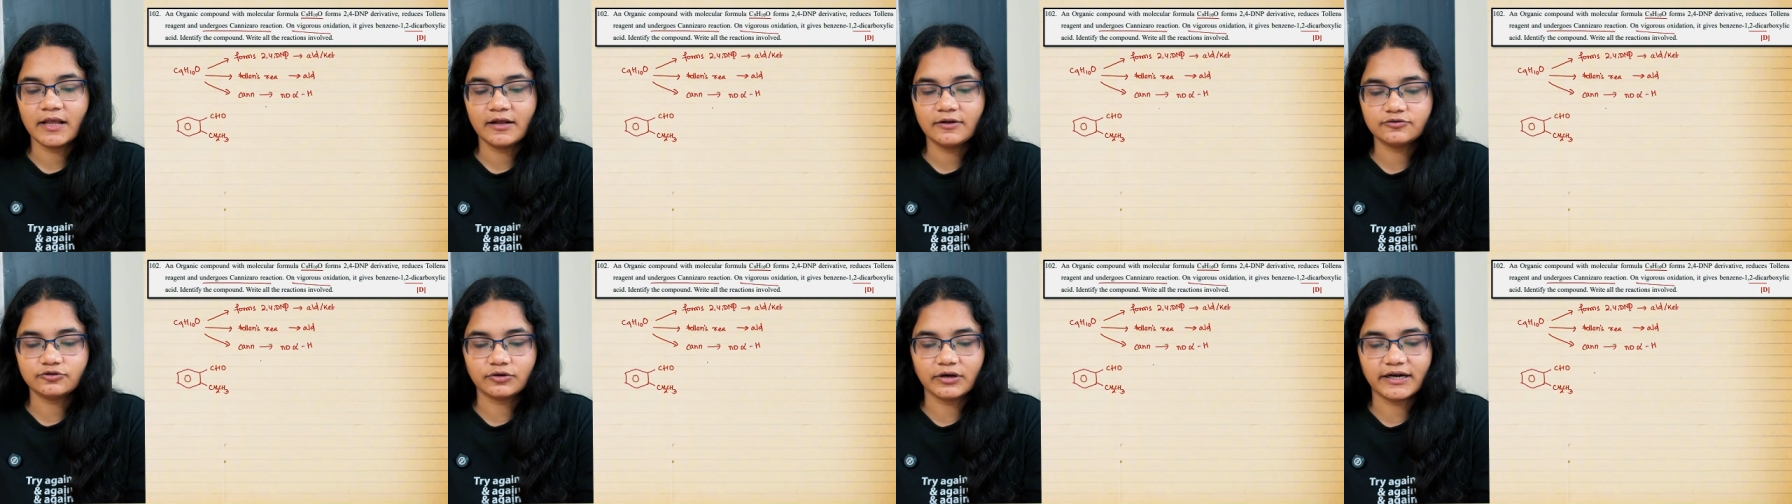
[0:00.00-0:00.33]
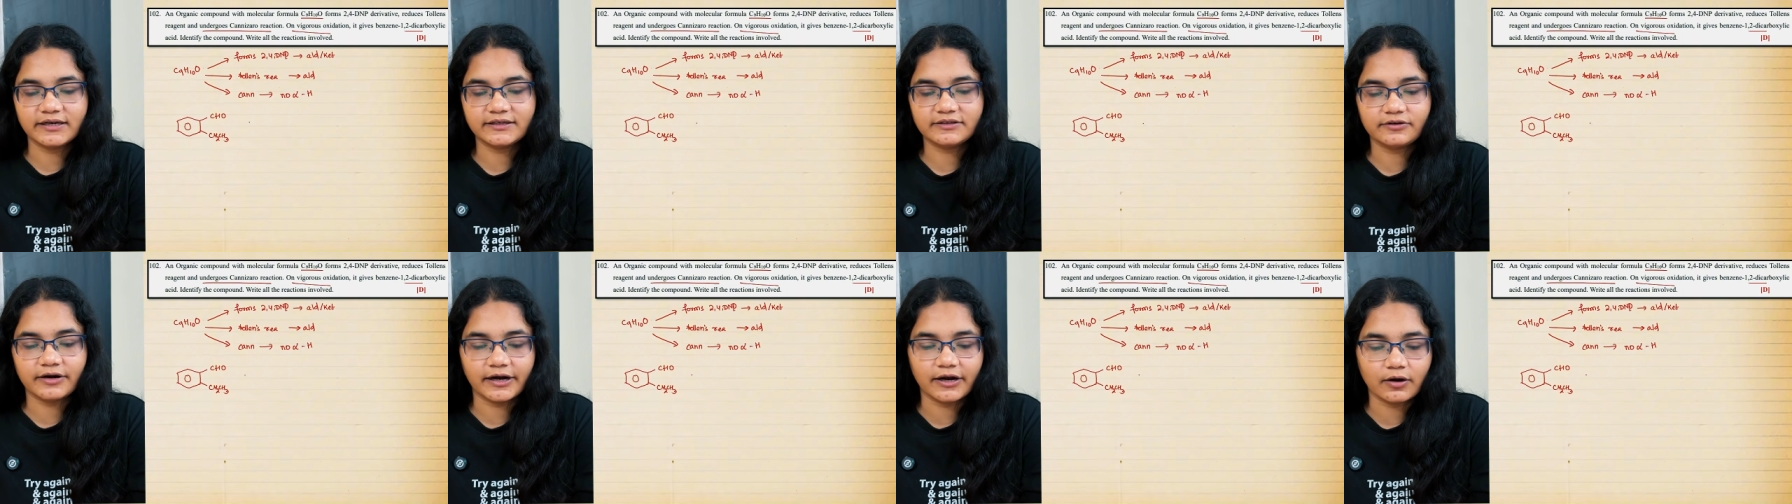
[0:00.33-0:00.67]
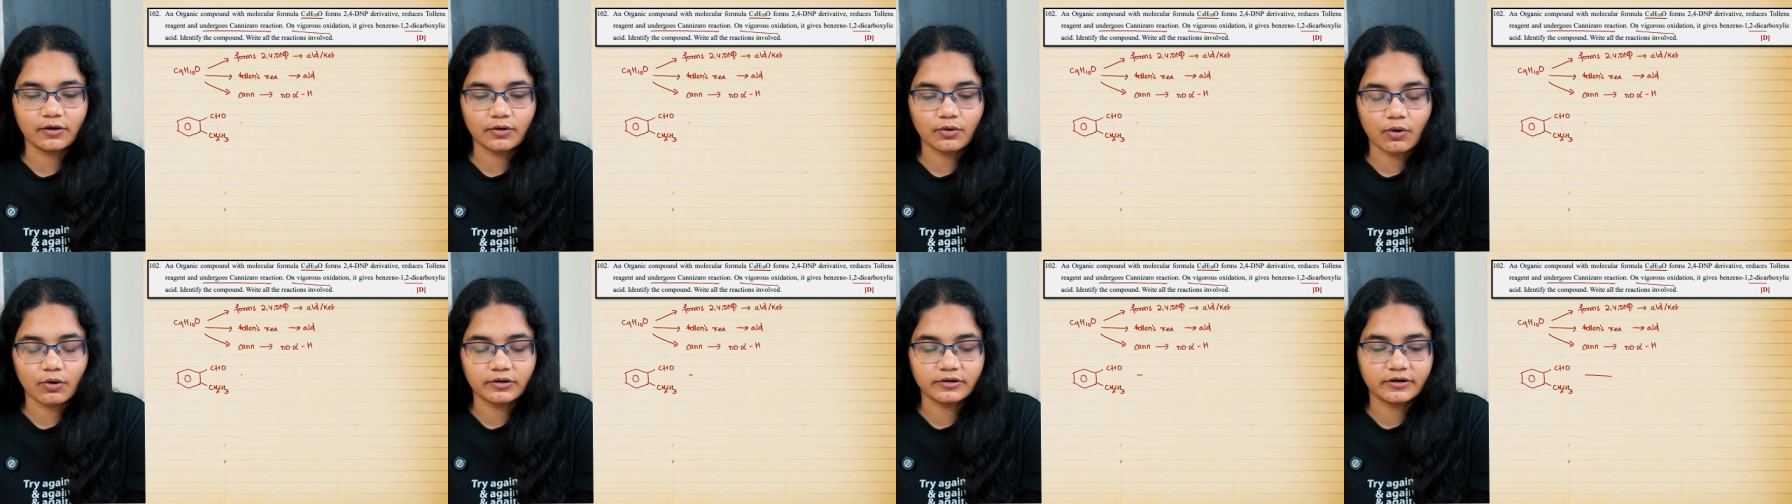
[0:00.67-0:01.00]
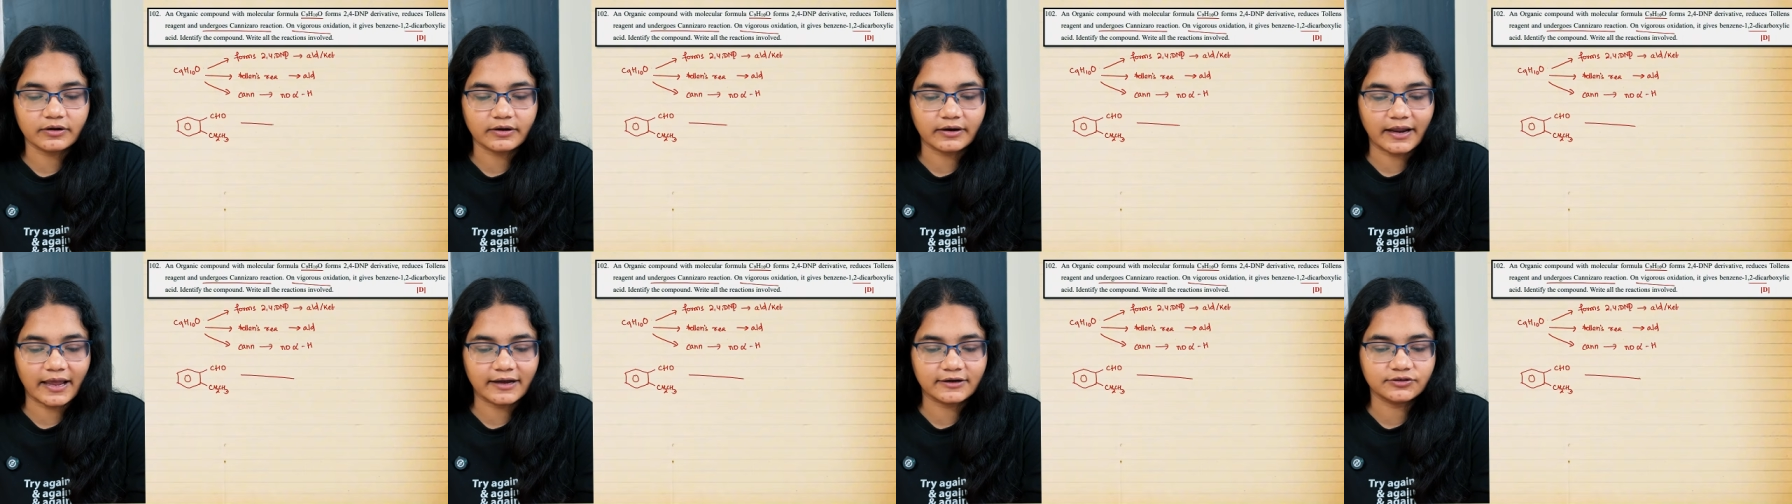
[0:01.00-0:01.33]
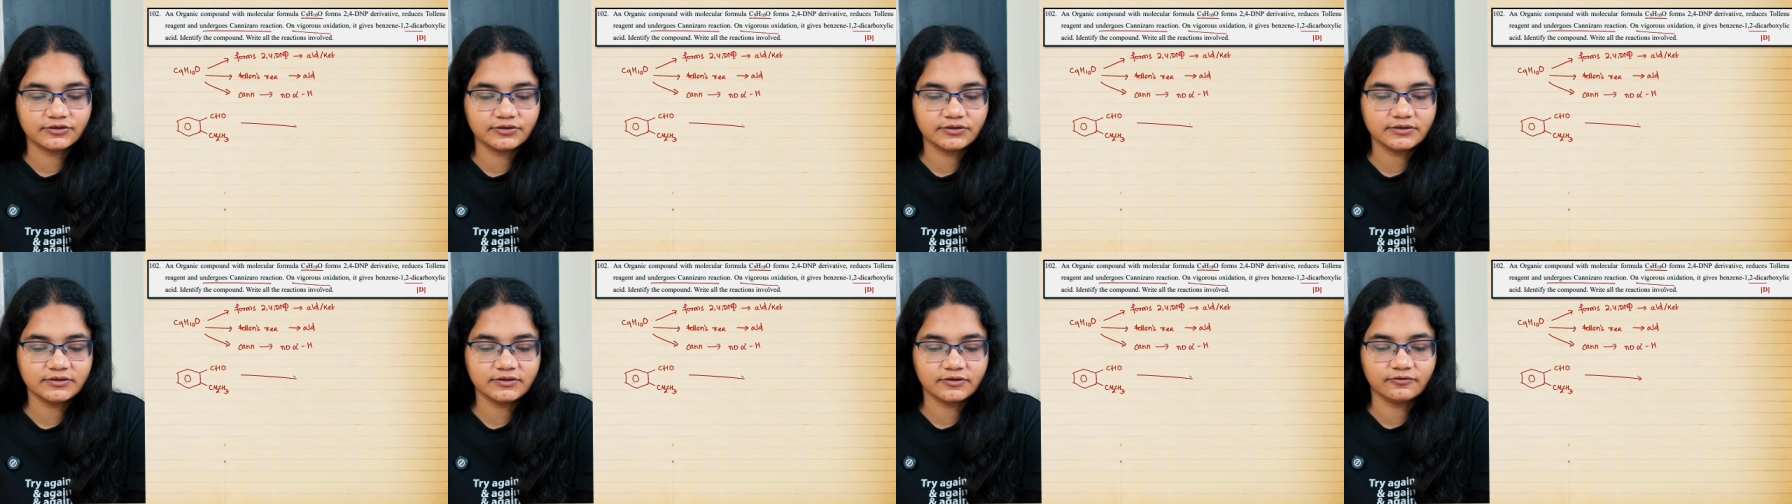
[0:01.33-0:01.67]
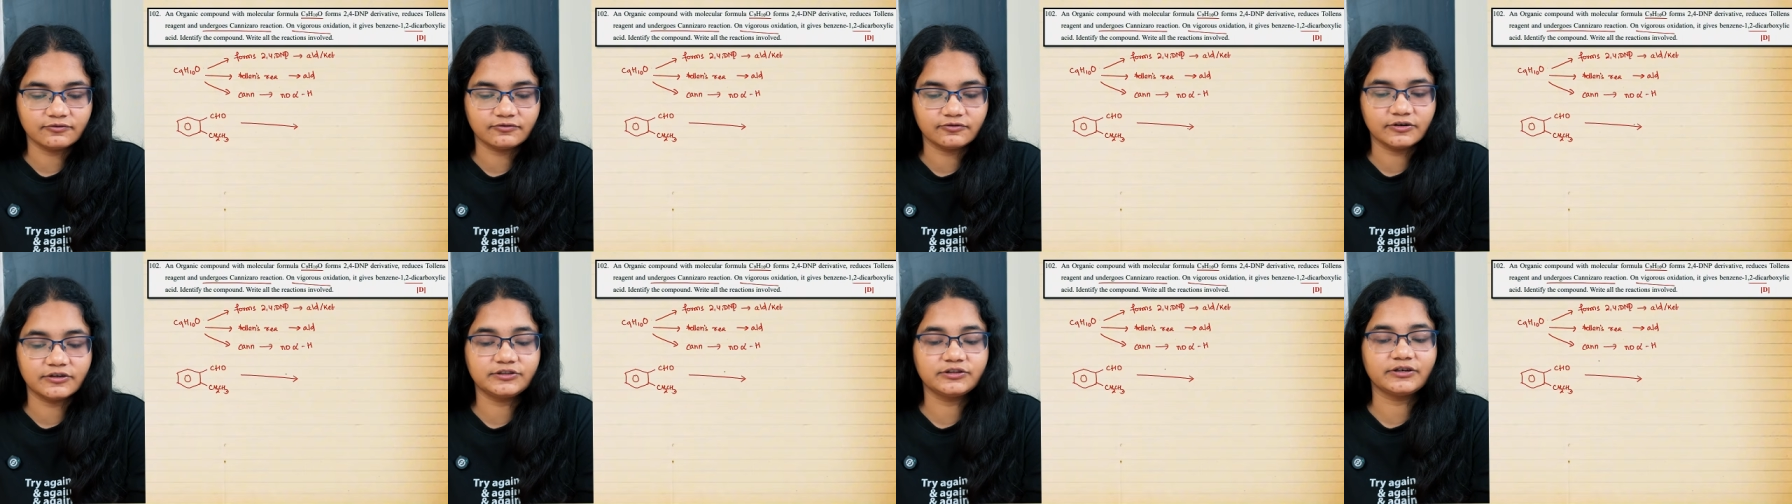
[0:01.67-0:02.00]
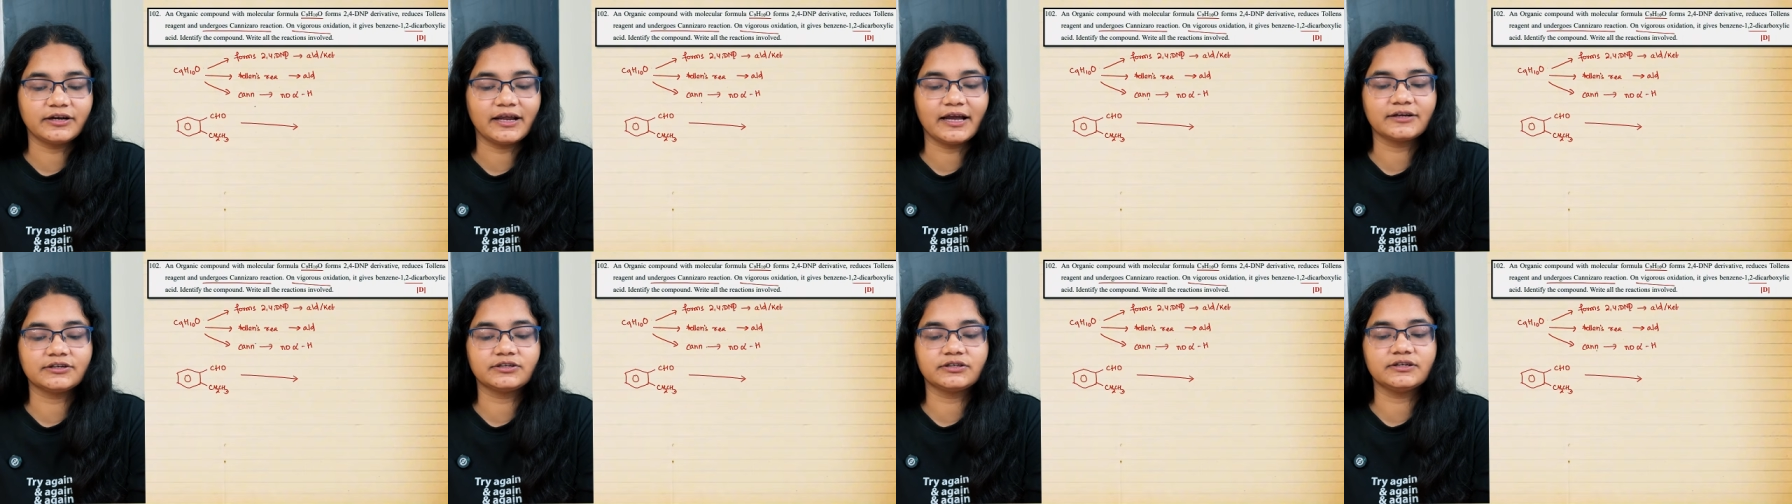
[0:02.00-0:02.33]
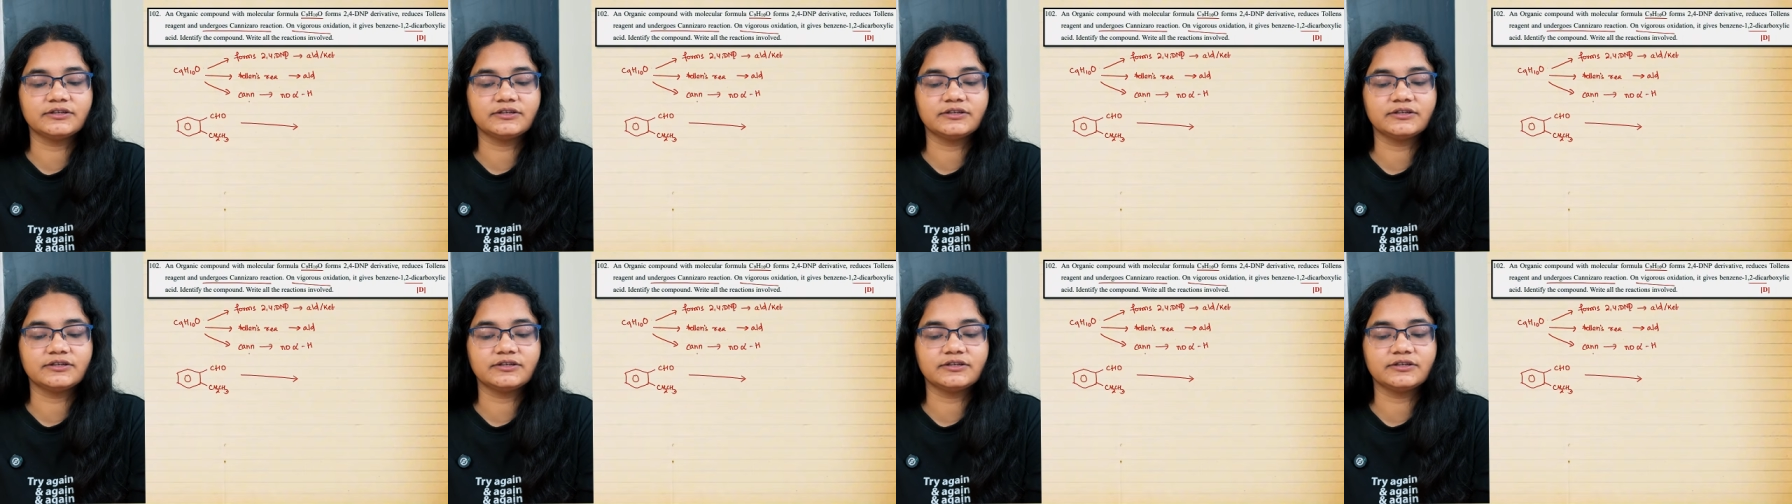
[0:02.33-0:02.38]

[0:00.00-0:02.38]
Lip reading: So let's write down all the reactions. The first reaction